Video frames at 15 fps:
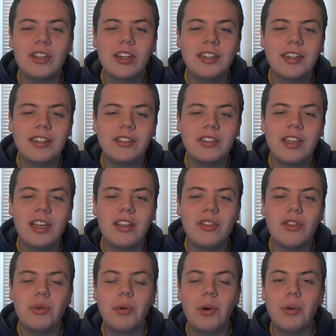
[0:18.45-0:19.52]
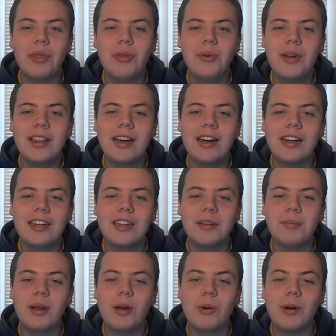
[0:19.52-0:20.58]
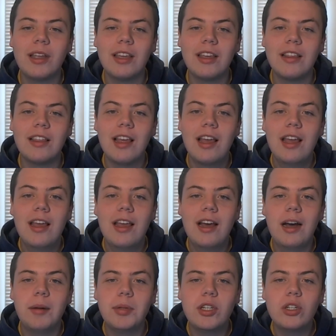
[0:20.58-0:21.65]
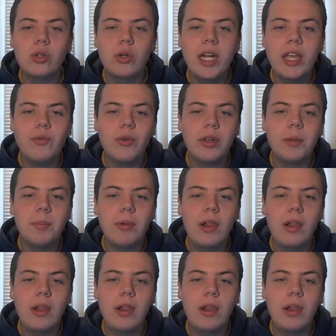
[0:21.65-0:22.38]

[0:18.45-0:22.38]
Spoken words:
Youngstown State 203 in the Hot Tip Bet rankings. But Detroit has really